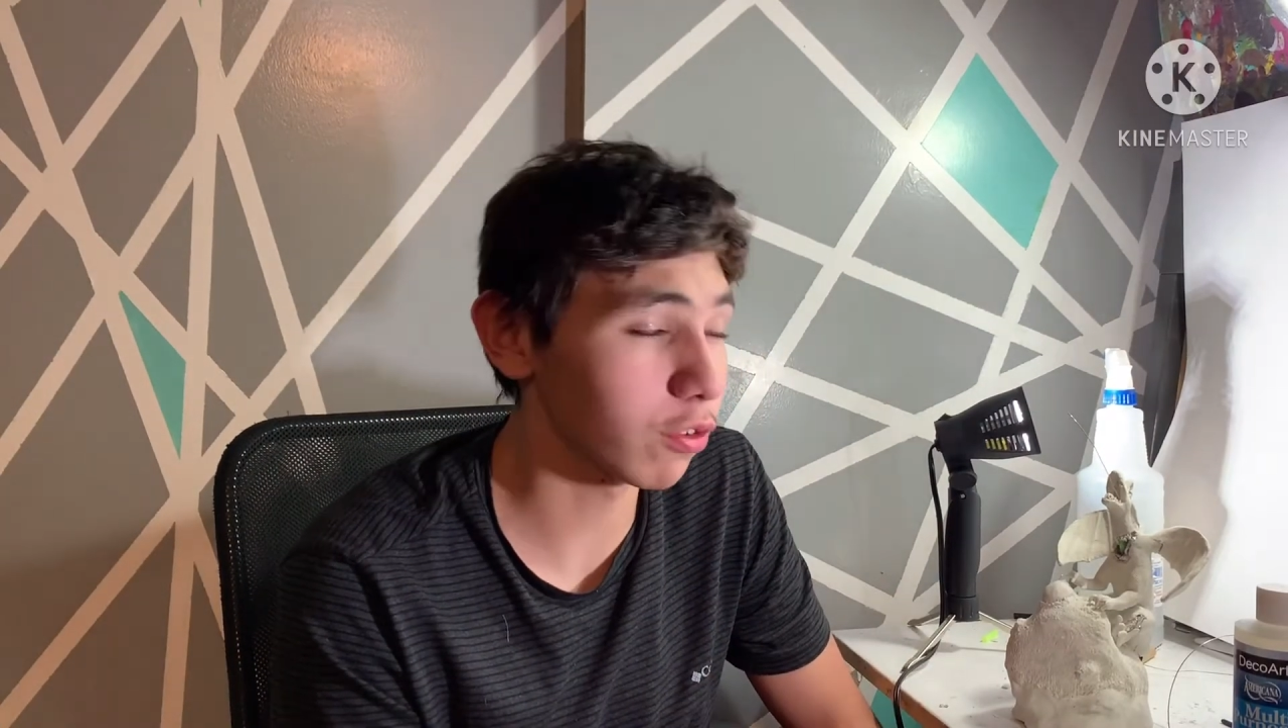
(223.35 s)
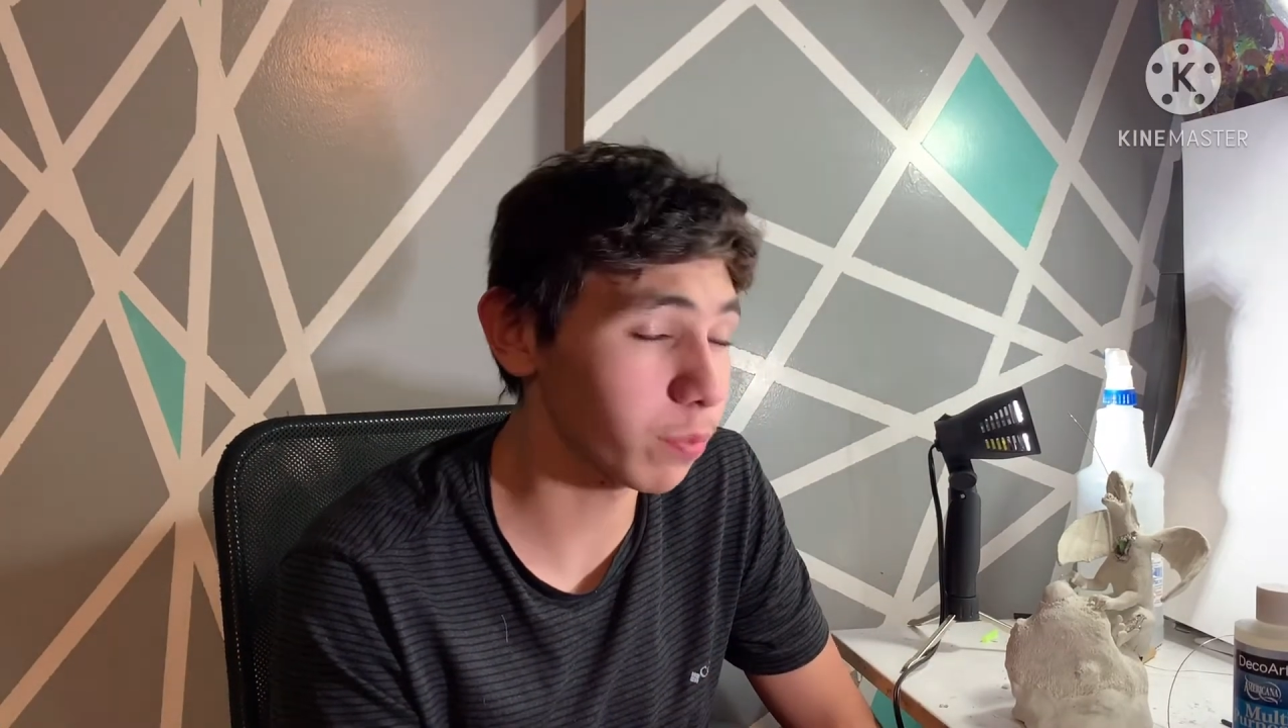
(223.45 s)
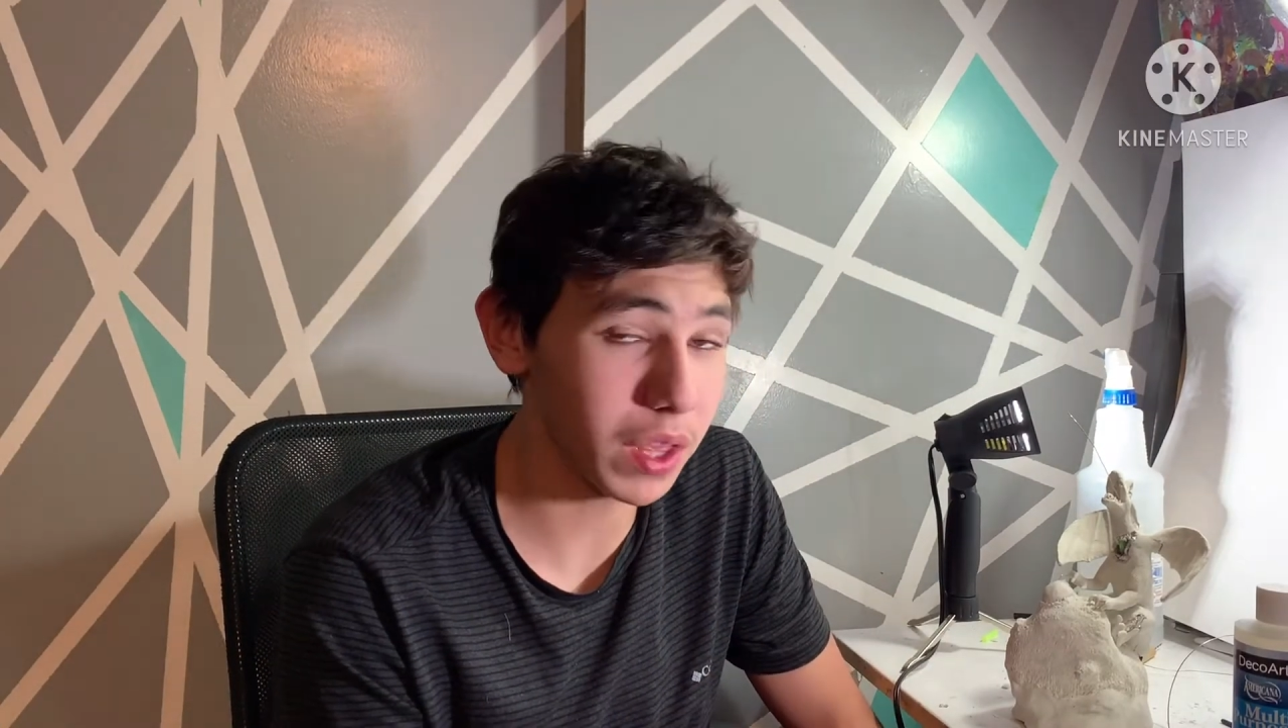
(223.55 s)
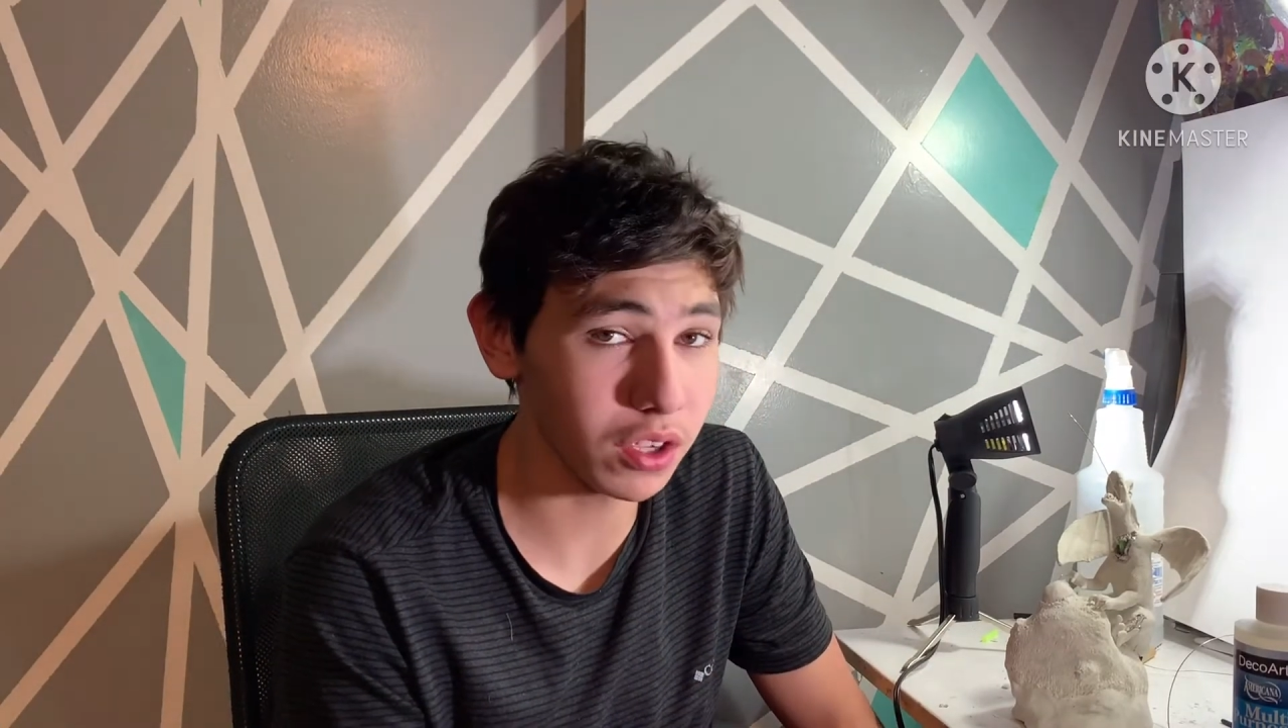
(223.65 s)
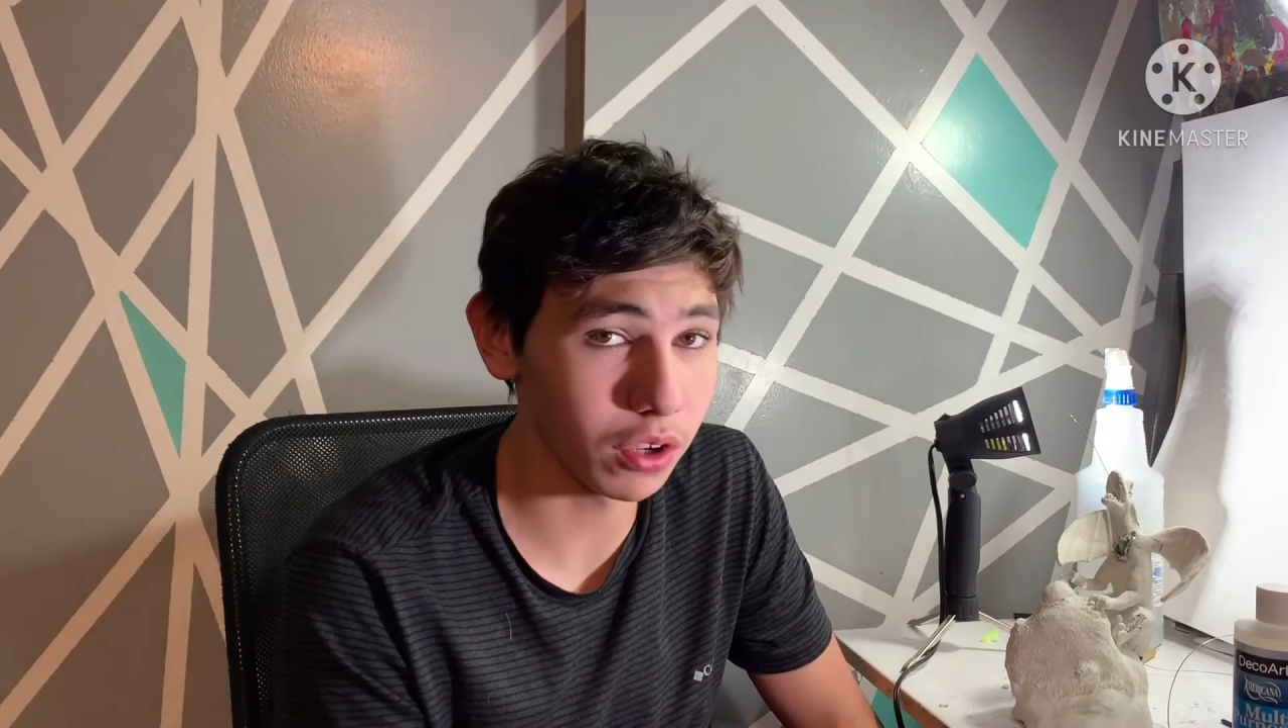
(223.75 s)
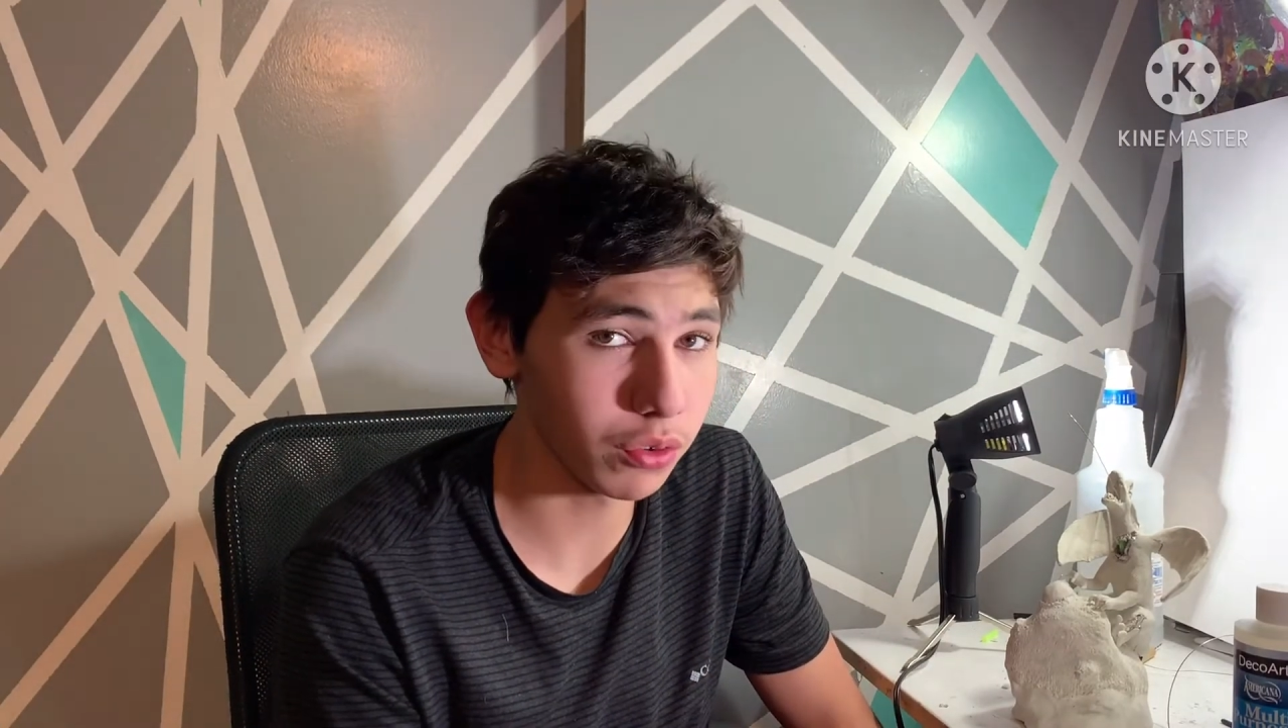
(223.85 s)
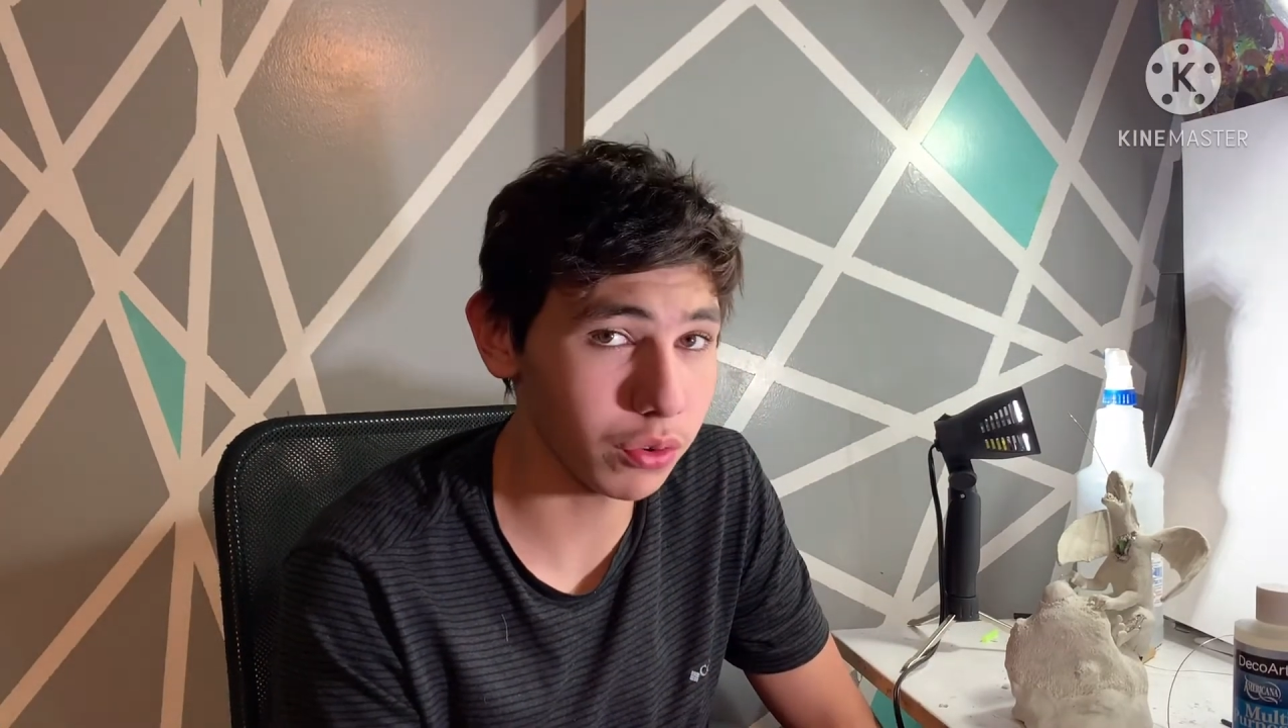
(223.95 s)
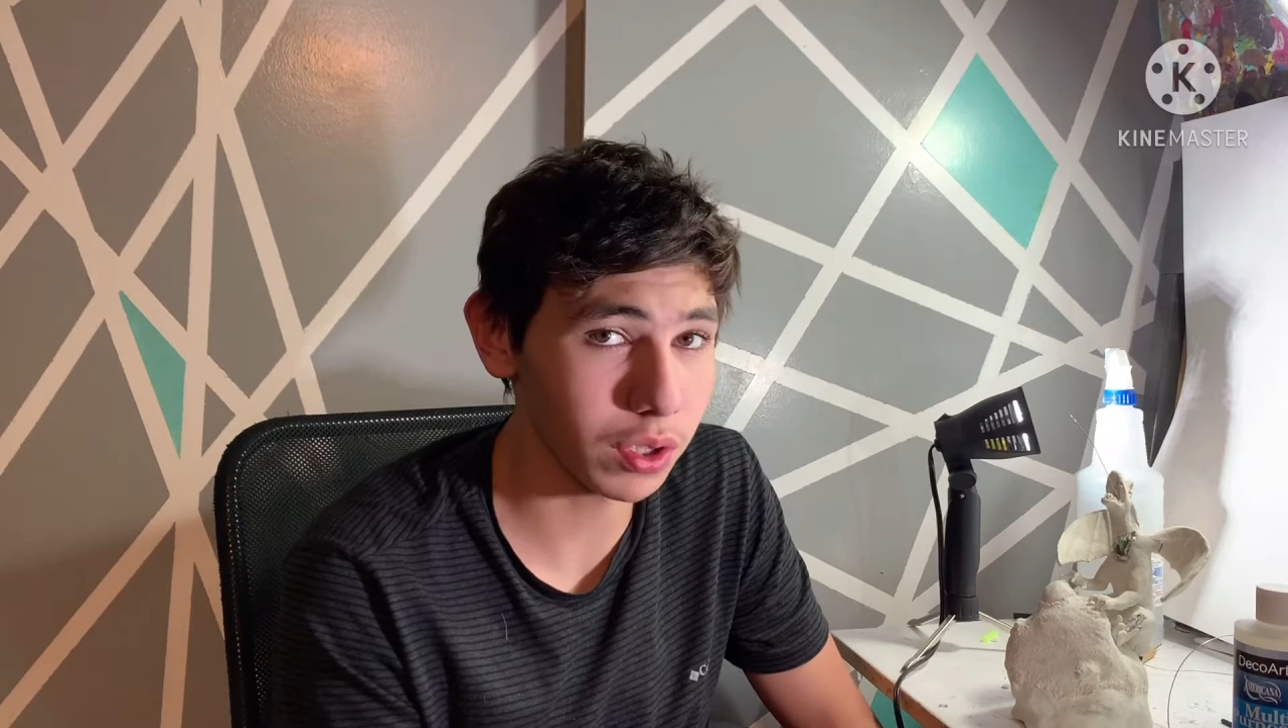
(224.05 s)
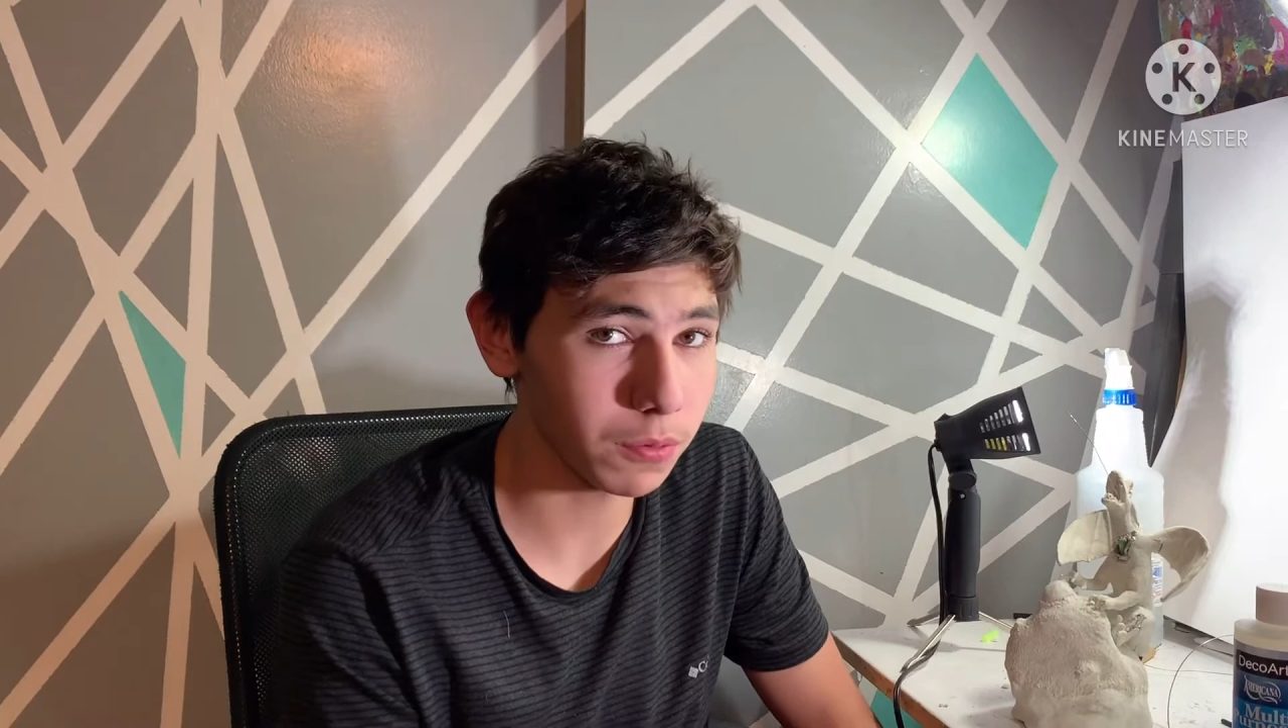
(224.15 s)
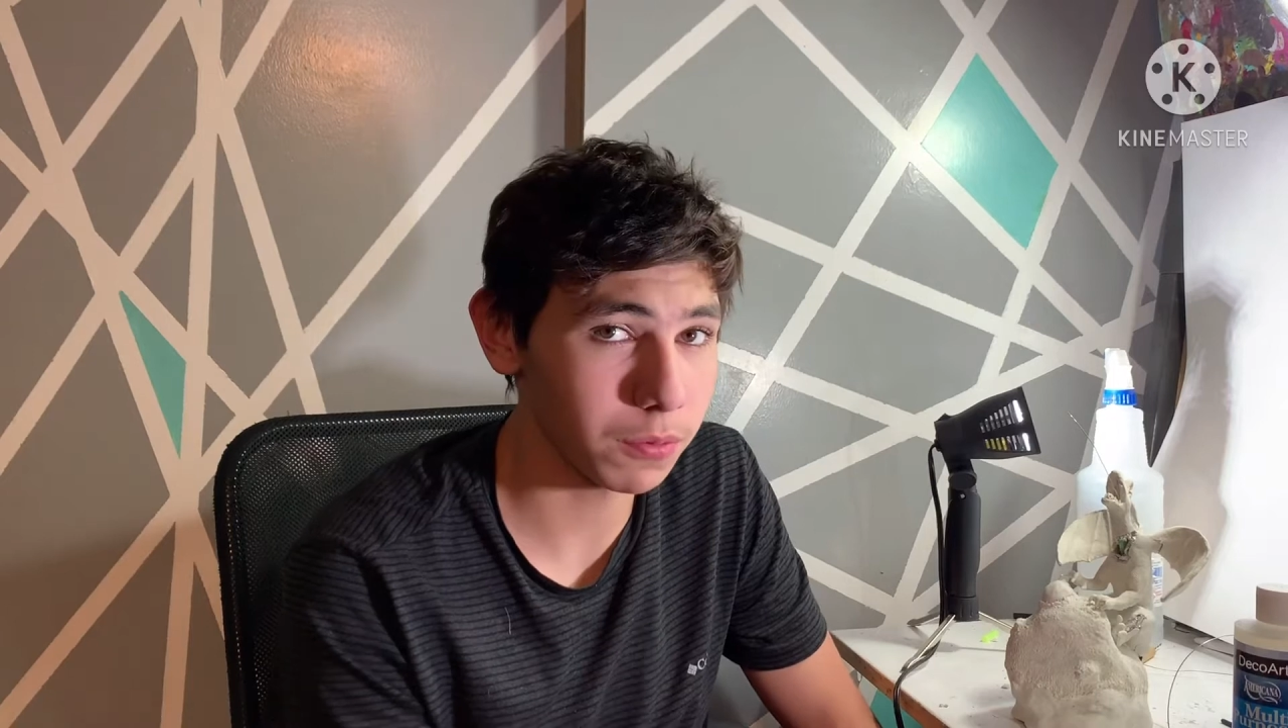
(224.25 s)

planning on doing.